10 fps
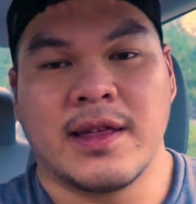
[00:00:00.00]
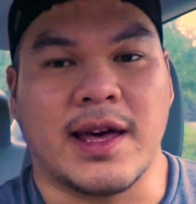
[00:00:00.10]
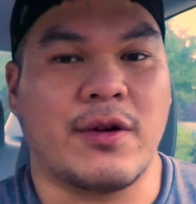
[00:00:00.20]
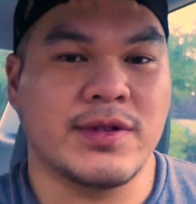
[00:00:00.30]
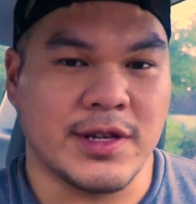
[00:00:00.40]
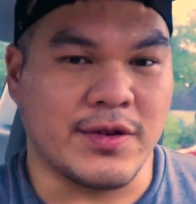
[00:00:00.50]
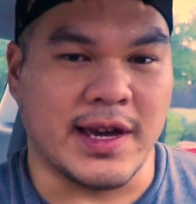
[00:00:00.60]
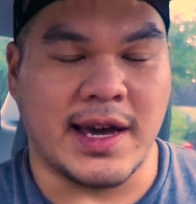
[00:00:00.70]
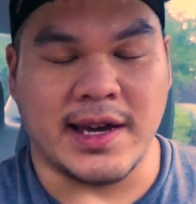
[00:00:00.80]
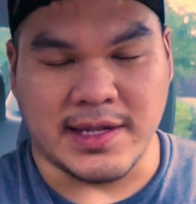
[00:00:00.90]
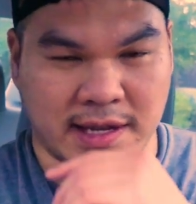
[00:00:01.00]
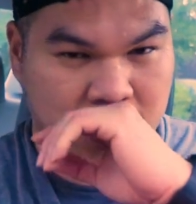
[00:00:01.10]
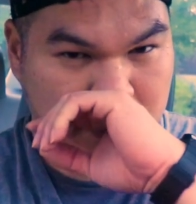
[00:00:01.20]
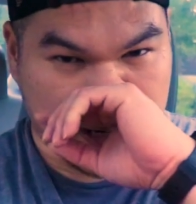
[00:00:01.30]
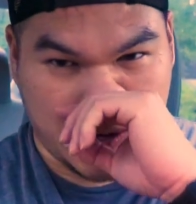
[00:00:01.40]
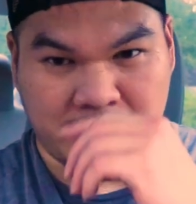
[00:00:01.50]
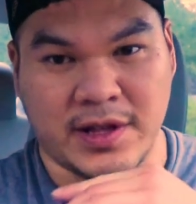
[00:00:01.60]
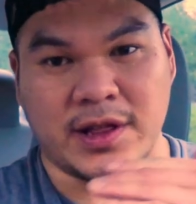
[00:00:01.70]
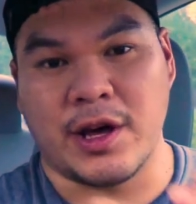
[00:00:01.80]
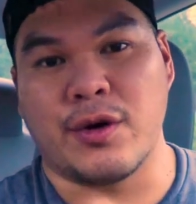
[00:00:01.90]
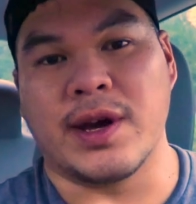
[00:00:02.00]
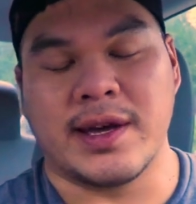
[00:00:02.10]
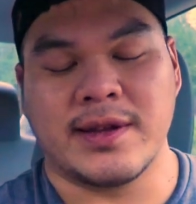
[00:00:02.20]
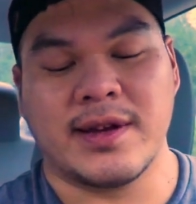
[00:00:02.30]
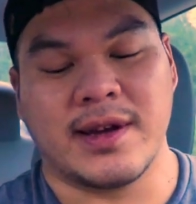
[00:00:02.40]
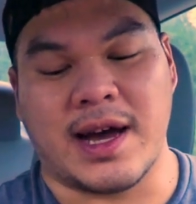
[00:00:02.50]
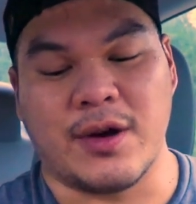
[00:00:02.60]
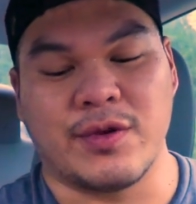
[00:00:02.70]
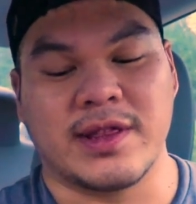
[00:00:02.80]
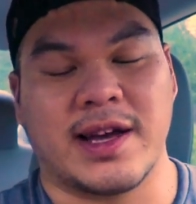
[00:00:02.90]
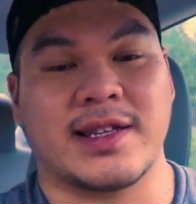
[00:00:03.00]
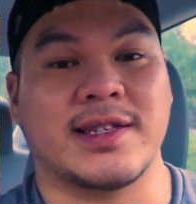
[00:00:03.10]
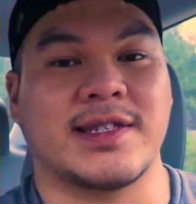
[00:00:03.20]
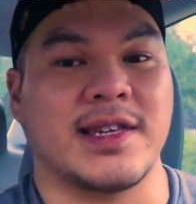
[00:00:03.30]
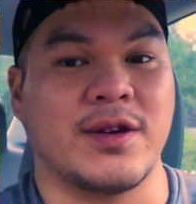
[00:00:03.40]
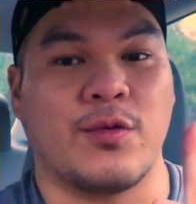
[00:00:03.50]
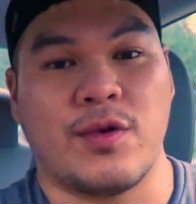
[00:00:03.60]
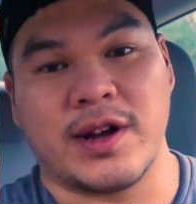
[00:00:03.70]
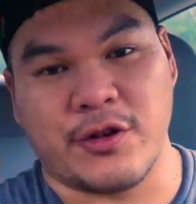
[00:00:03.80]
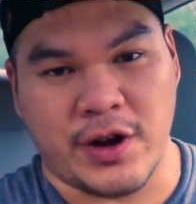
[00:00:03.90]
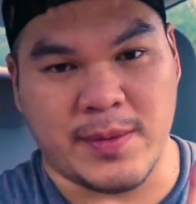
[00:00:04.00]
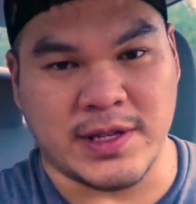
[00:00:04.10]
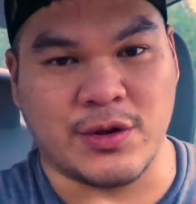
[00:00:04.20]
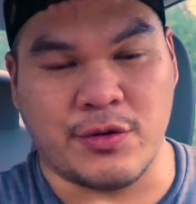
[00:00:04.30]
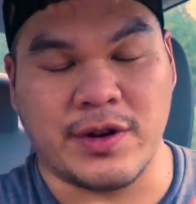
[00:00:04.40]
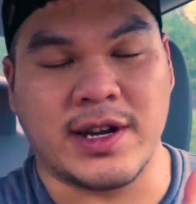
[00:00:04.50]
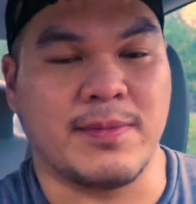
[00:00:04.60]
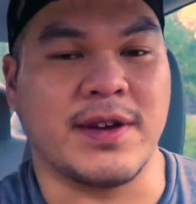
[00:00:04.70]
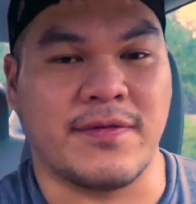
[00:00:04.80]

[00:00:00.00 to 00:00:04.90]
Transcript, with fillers: That one's okay. It's a little bit on the low end. I would like to see 1 gram of taurine to be